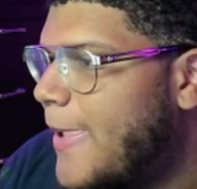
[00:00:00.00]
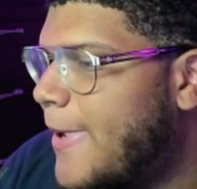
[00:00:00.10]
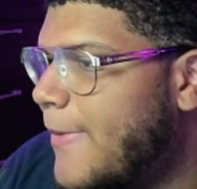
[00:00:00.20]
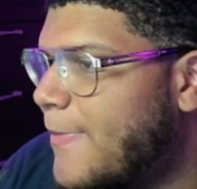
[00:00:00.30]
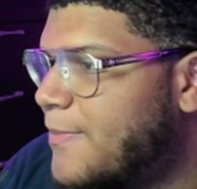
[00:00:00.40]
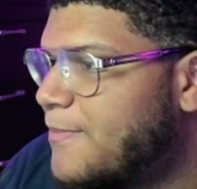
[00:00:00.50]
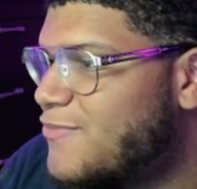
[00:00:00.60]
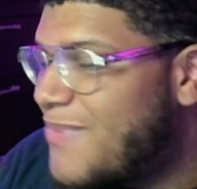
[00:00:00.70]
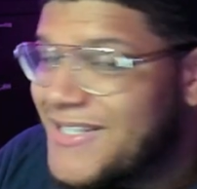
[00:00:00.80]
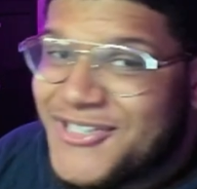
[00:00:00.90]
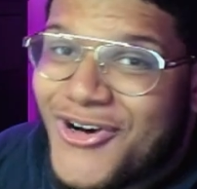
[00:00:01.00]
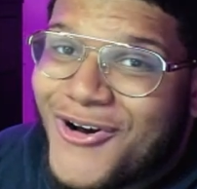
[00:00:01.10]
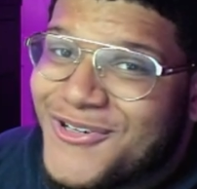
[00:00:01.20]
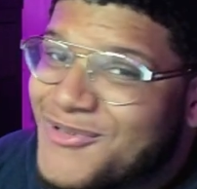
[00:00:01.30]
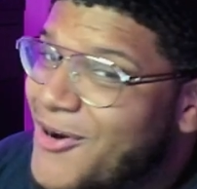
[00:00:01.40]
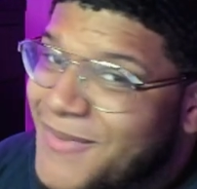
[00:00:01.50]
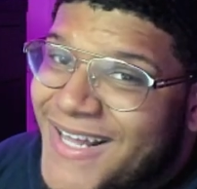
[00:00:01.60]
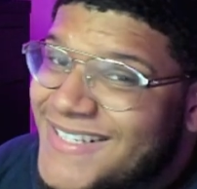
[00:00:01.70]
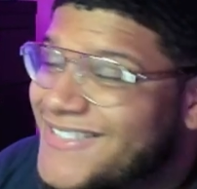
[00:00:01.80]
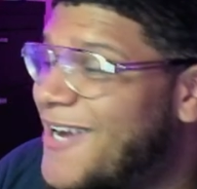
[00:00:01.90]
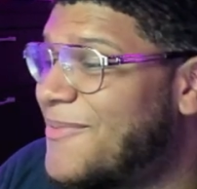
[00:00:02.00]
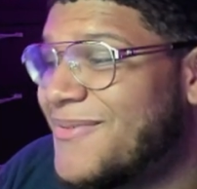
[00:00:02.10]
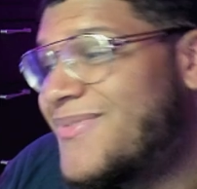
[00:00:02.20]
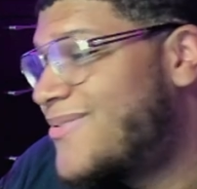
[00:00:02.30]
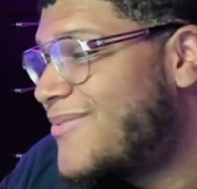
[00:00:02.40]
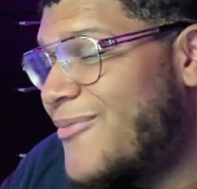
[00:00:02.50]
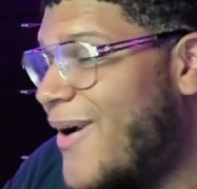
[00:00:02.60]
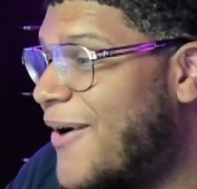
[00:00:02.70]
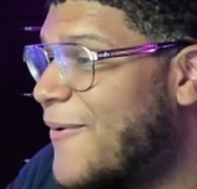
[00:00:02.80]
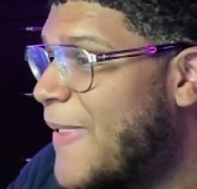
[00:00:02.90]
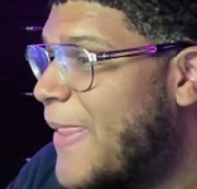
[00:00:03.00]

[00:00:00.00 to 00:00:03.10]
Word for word: Especially Charmy last chapter. Wow.